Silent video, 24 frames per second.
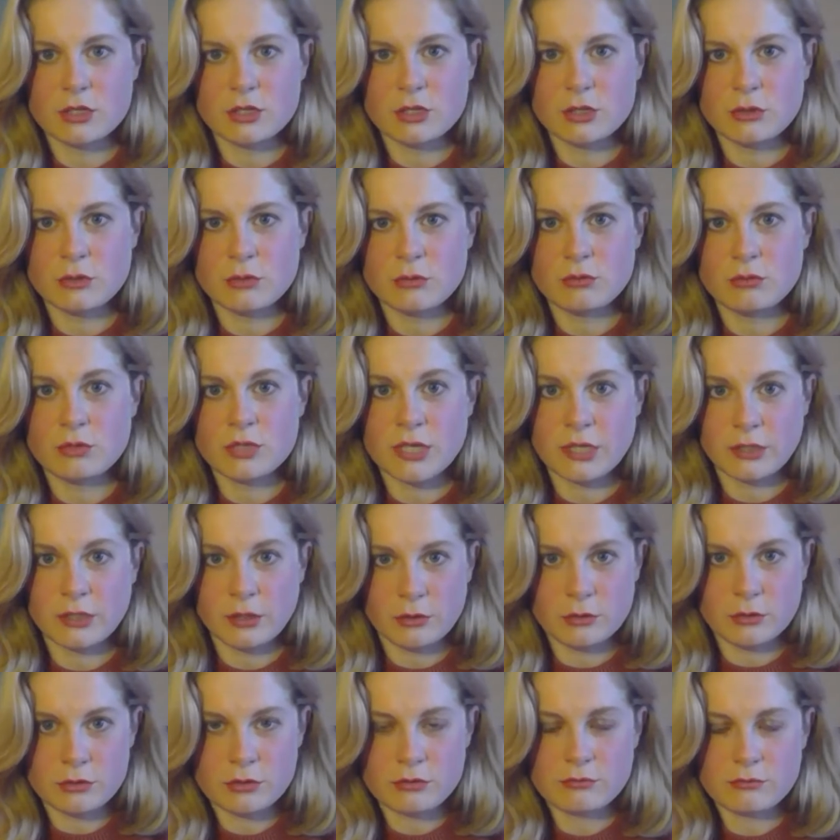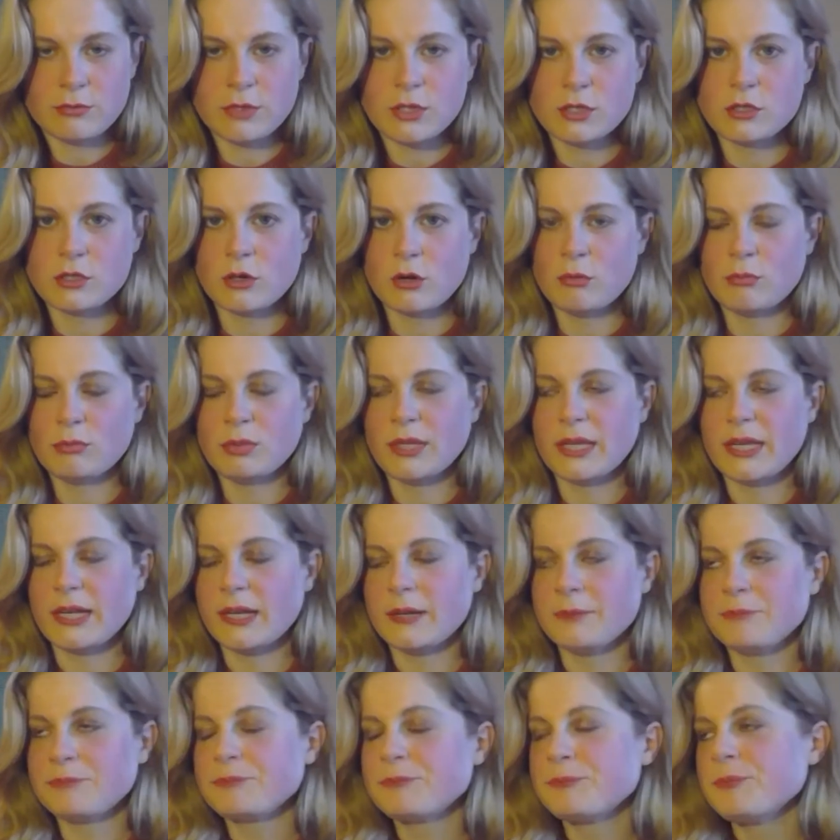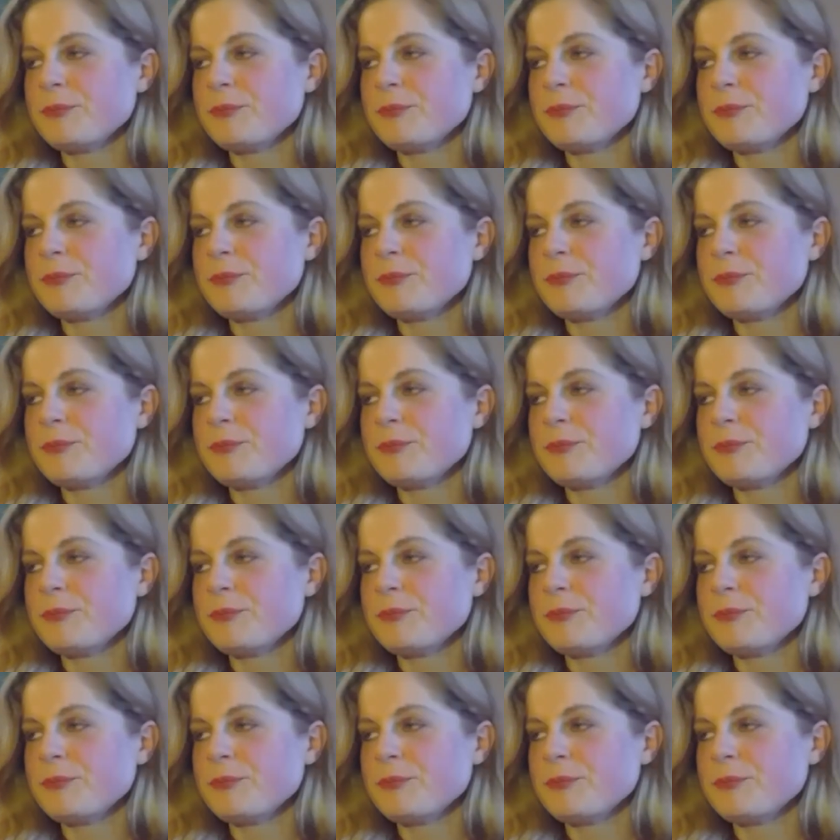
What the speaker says: to Telos, this home planet.